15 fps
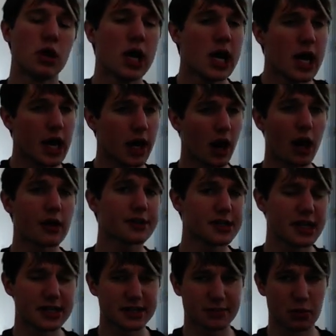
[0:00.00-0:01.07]
And honestly,
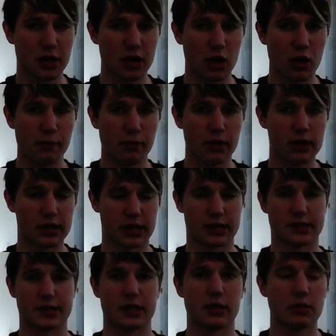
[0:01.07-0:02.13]
that's what I hope it is.
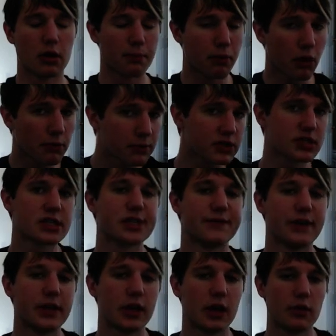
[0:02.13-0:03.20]
And the purpose of this
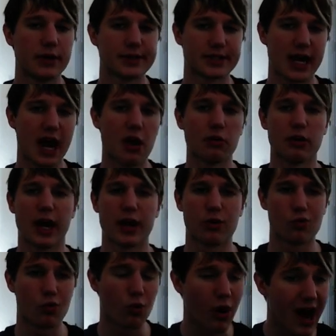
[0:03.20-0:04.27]
video is to outline
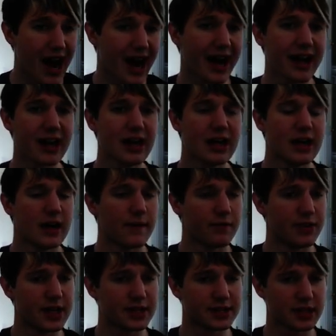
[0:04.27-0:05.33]
why
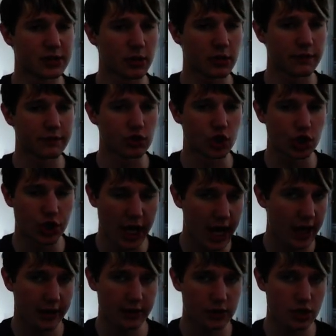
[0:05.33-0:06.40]
this sort of
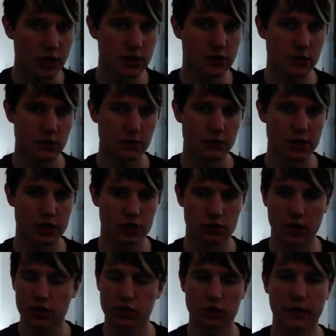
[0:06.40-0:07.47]
change into the
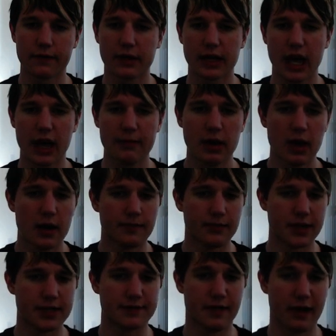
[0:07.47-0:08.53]
structure of the game is
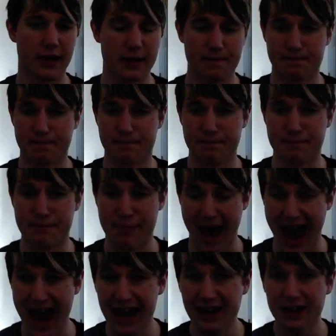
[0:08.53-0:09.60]
very
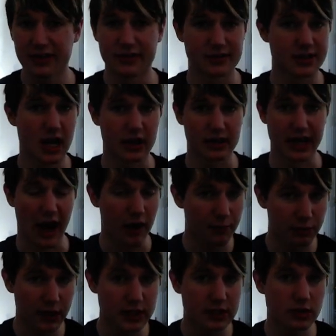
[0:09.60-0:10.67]
bad. There's not counterplay
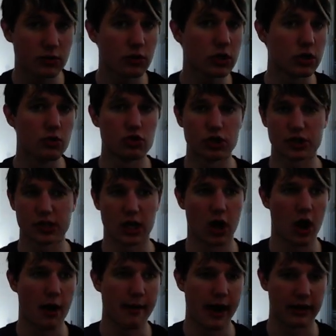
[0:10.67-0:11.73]
to it. You just get
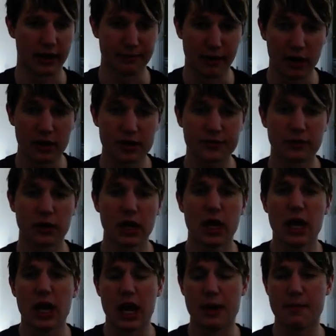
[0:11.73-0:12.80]
automatically punished for it.
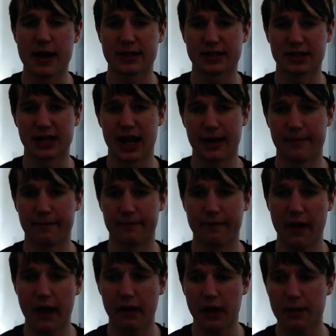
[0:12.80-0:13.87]
It makes the game
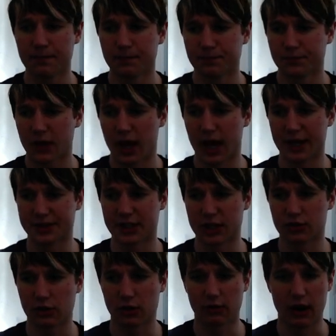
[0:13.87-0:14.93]
very
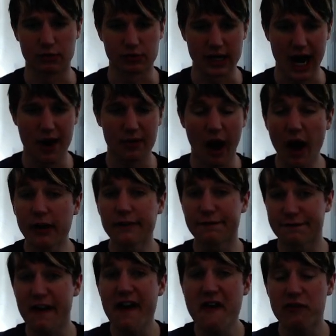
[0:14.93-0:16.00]

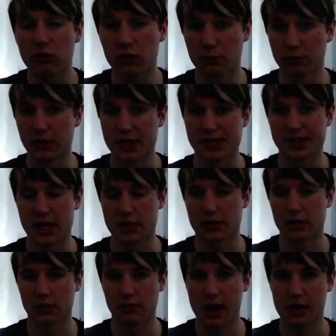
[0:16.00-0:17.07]
unfavorably centered
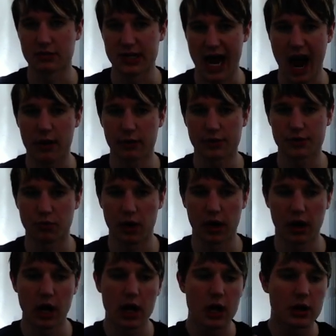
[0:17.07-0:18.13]
around towers, where
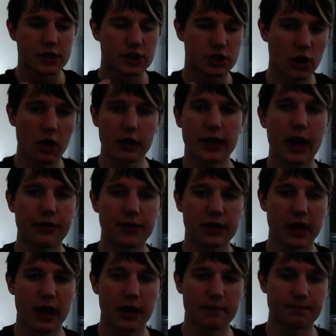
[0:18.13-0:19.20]
stalling out the
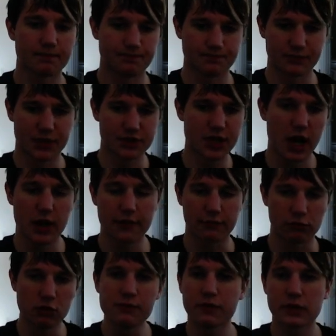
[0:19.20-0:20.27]
game, there's not enough room
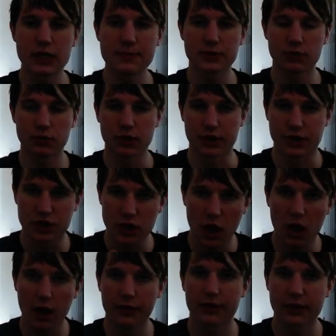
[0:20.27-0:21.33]
for teams to really stall
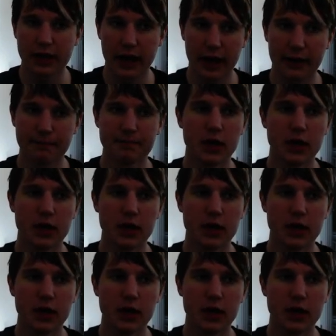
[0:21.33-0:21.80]
out the game.